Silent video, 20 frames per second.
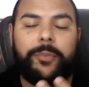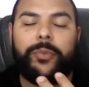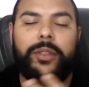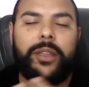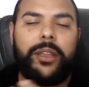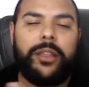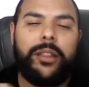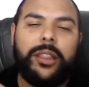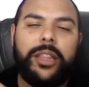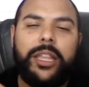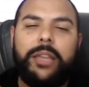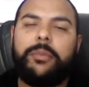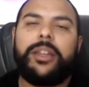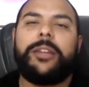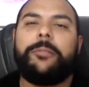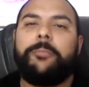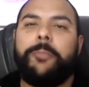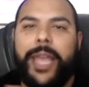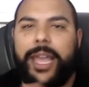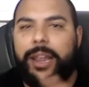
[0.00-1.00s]

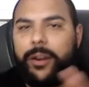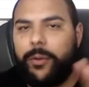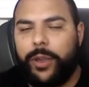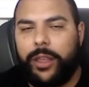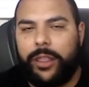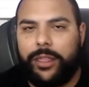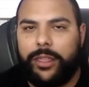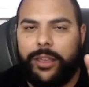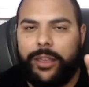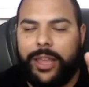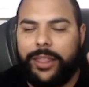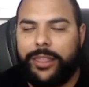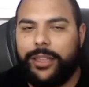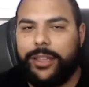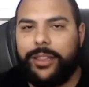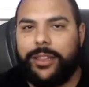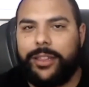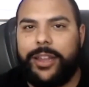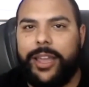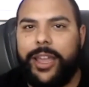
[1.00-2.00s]
limited bandwidth at the
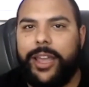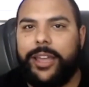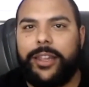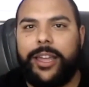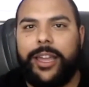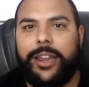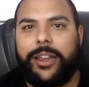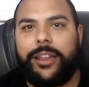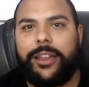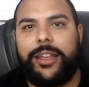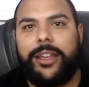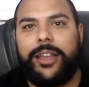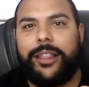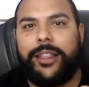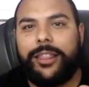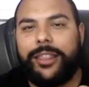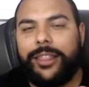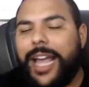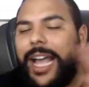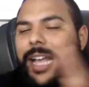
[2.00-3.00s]
end of the day. Like,
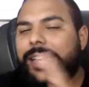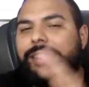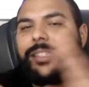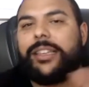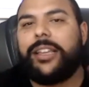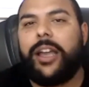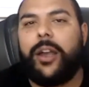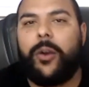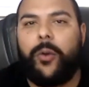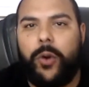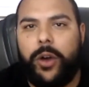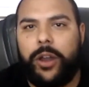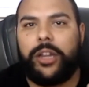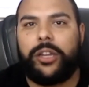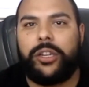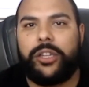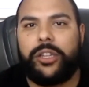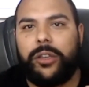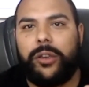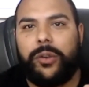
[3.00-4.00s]
last thing I want to
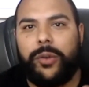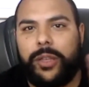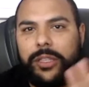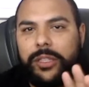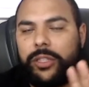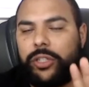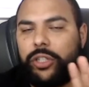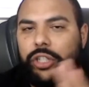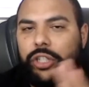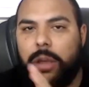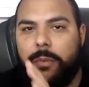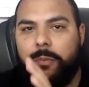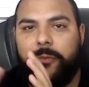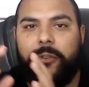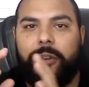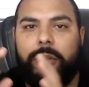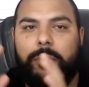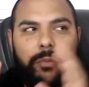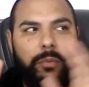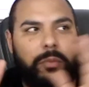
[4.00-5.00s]
do is jump
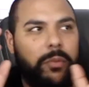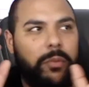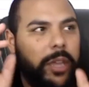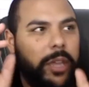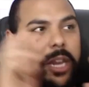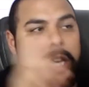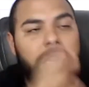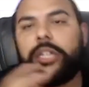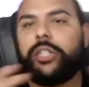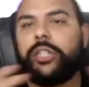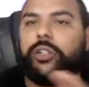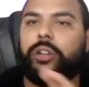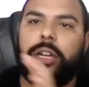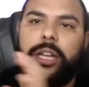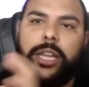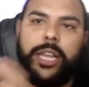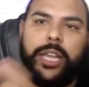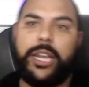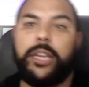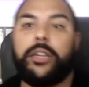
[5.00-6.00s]
from industry
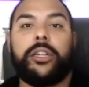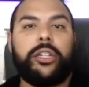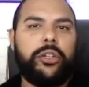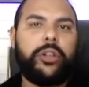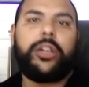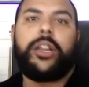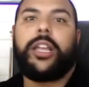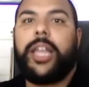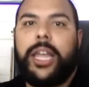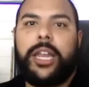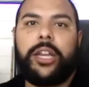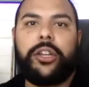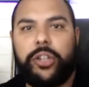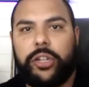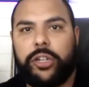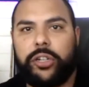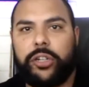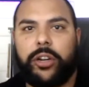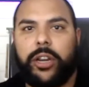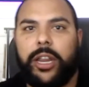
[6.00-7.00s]
to industry to
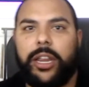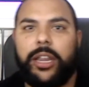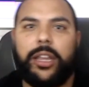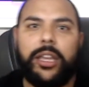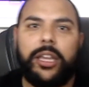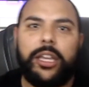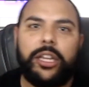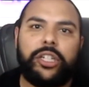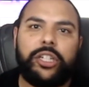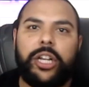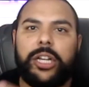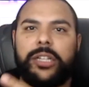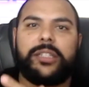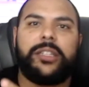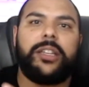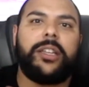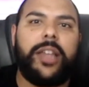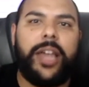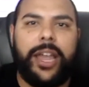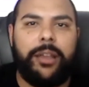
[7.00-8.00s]
industry just
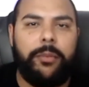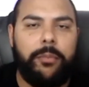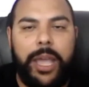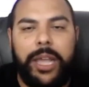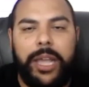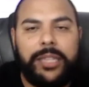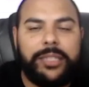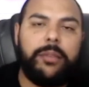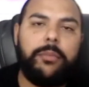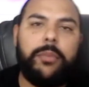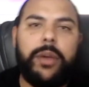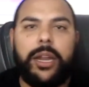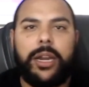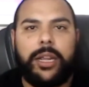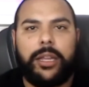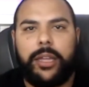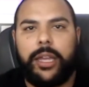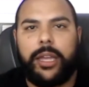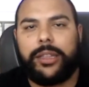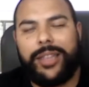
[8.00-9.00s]
to like make some money.
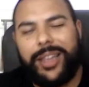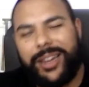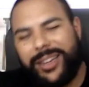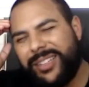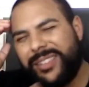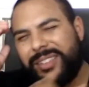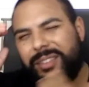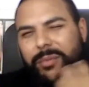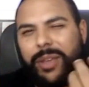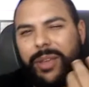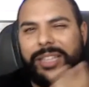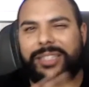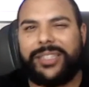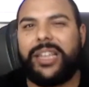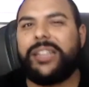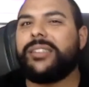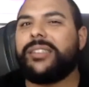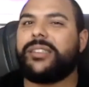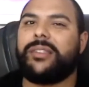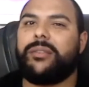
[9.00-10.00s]
Like, that doesn't make
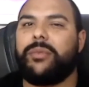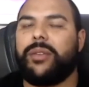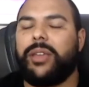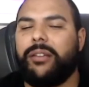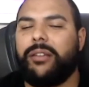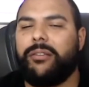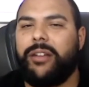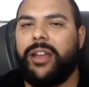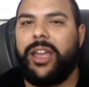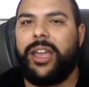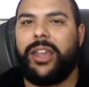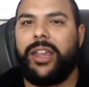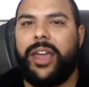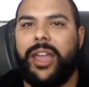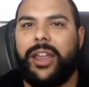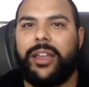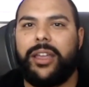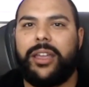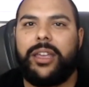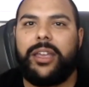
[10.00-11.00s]
sense to me, right? Like,
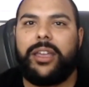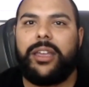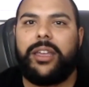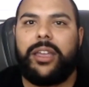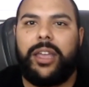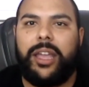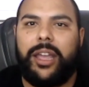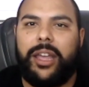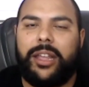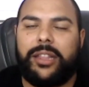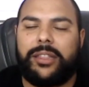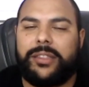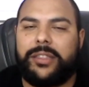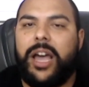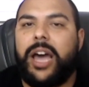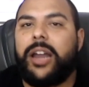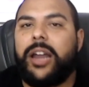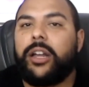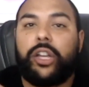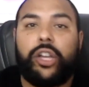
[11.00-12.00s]
it's
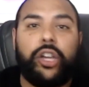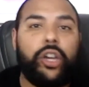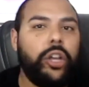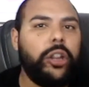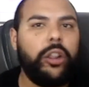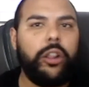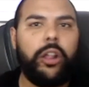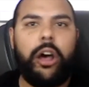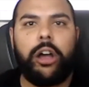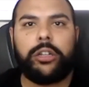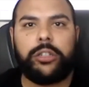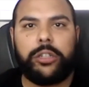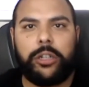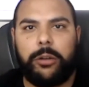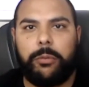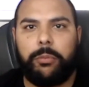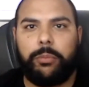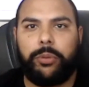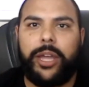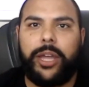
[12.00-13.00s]
not a good
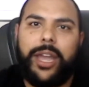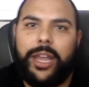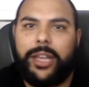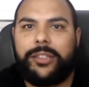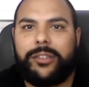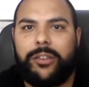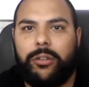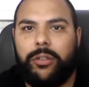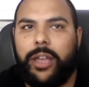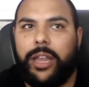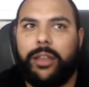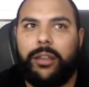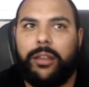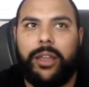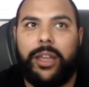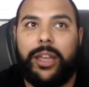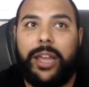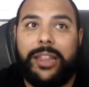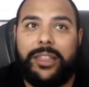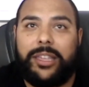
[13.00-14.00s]
long-term play. So like
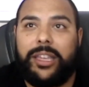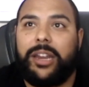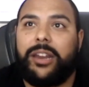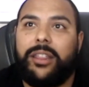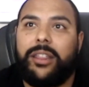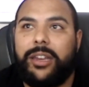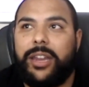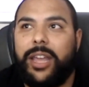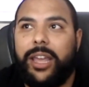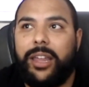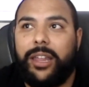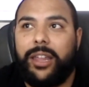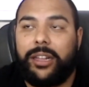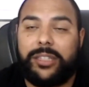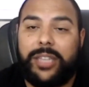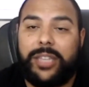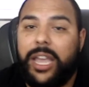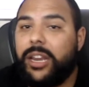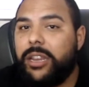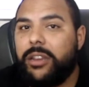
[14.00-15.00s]
at the end of the day, like
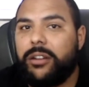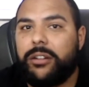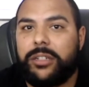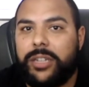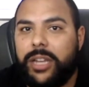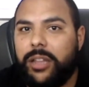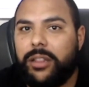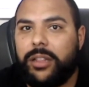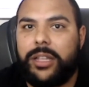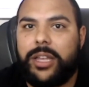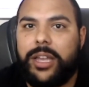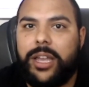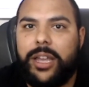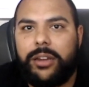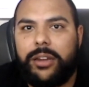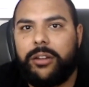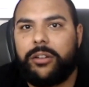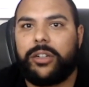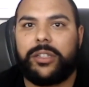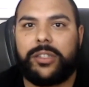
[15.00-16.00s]
10 years down the line,
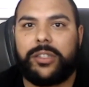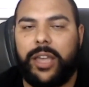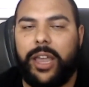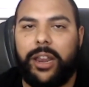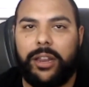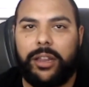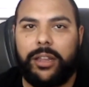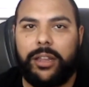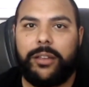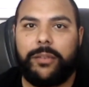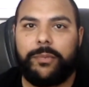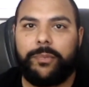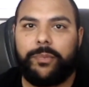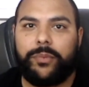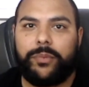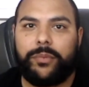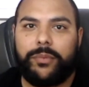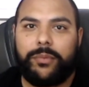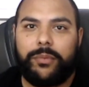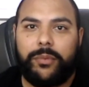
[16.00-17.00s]
you're just like,
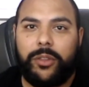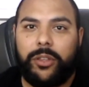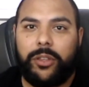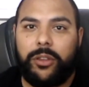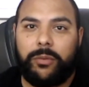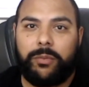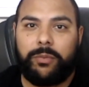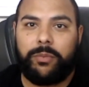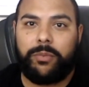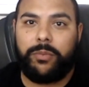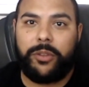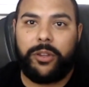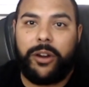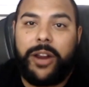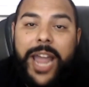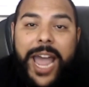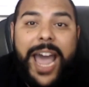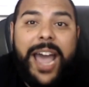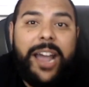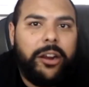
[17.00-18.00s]
you're
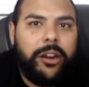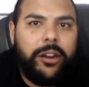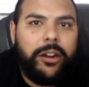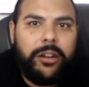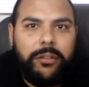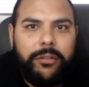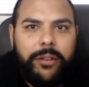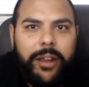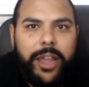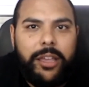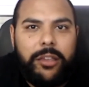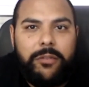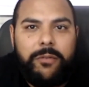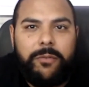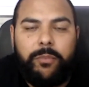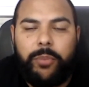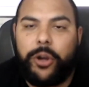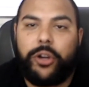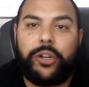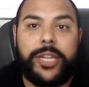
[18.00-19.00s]
haggard, right? You've
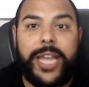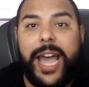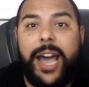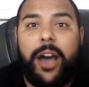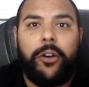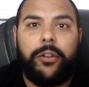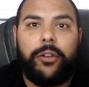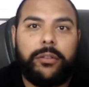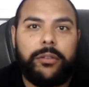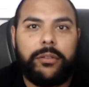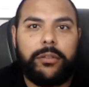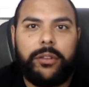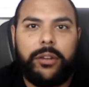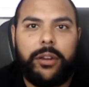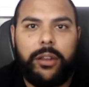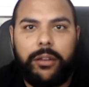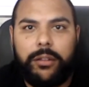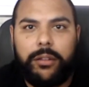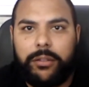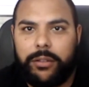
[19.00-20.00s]
burnt out, you
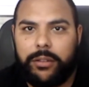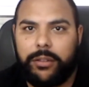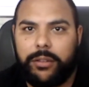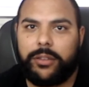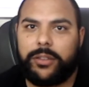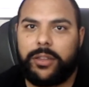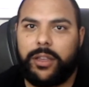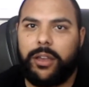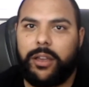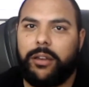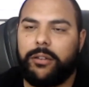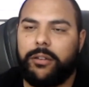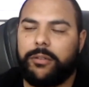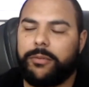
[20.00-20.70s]
know? So